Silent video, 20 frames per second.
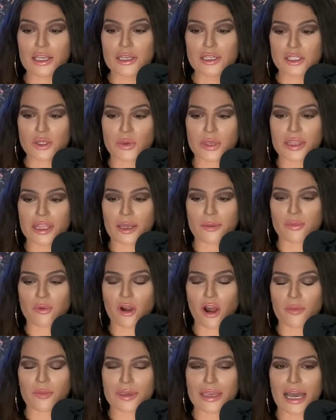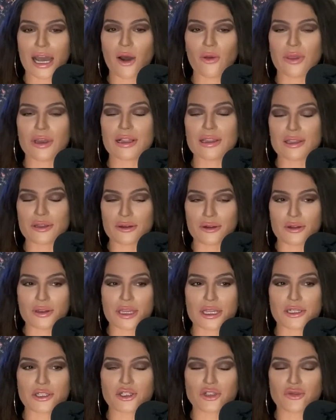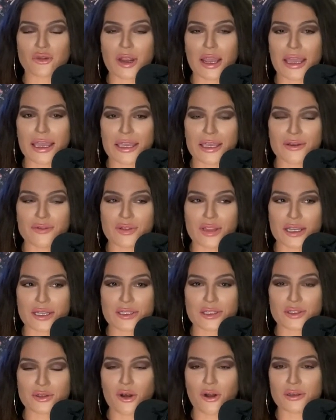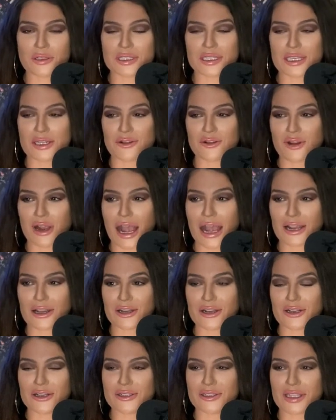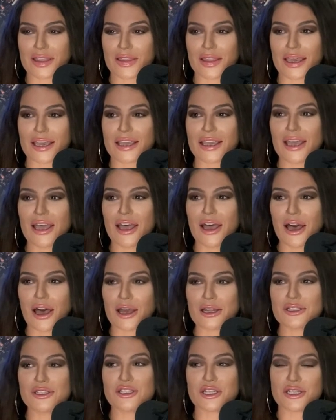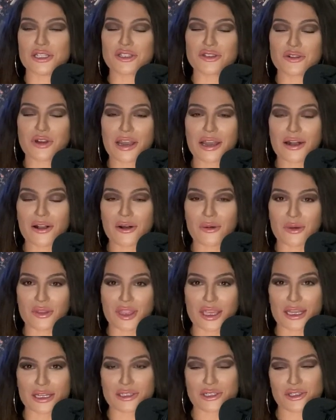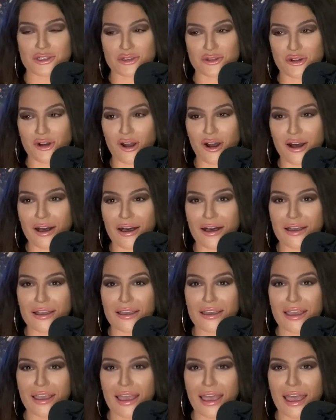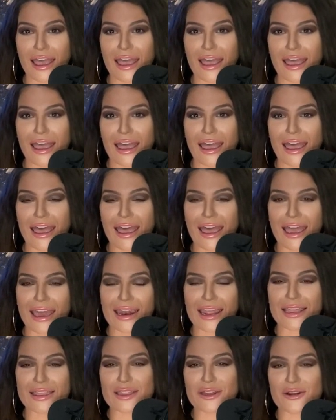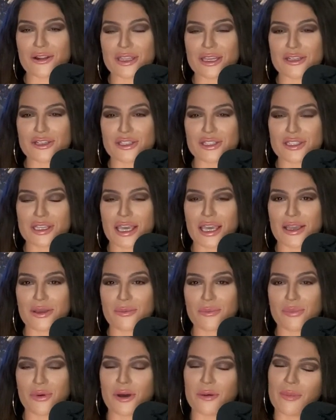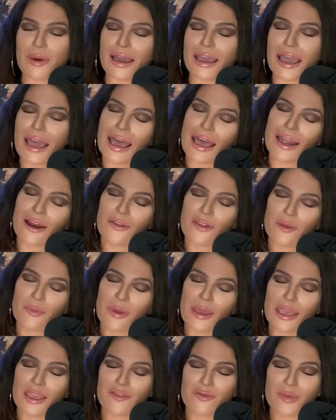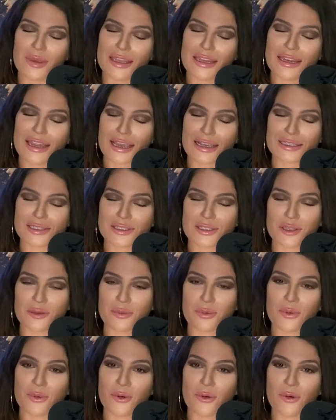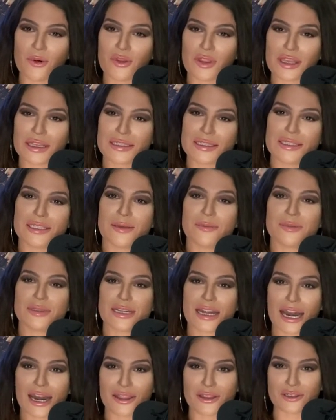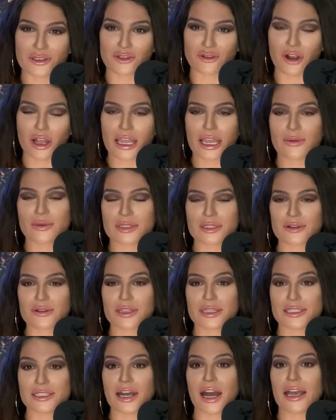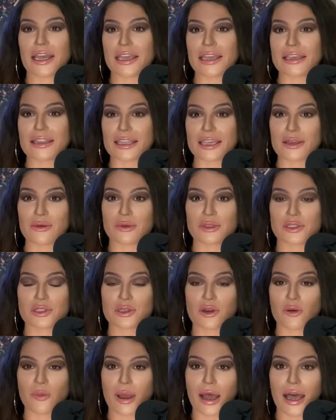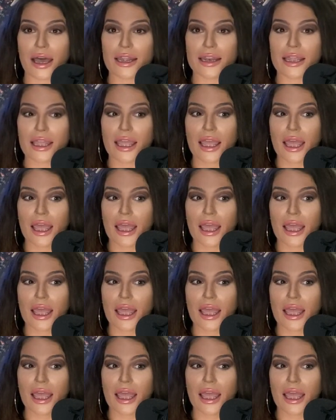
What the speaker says: So he, like, brought me out, like, a little, like, tray of, like, saltine crackers and, like, a ginger ale with like a straw. And I literally just like put my head on the pavement next to the pool and like sipped it out of the straw. Like I was literally dying. Like it was so bad.